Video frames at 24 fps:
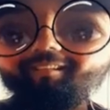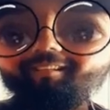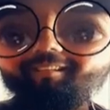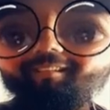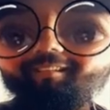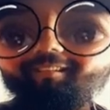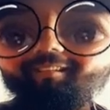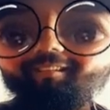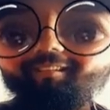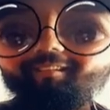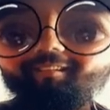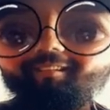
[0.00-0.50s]

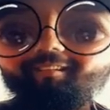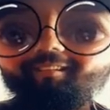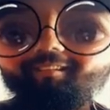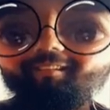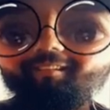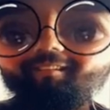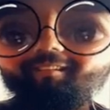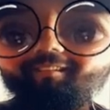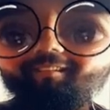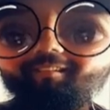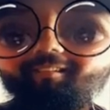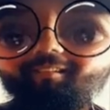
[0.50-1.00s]

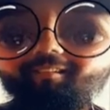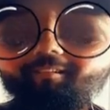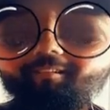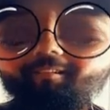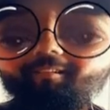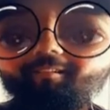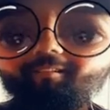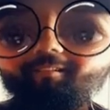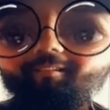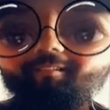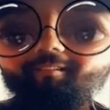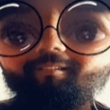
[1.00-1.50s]

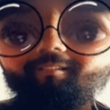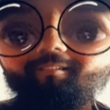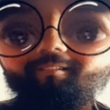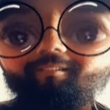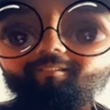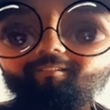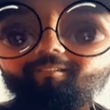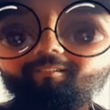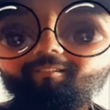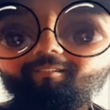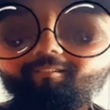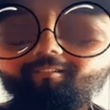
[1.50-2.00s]
This person isn't speaking.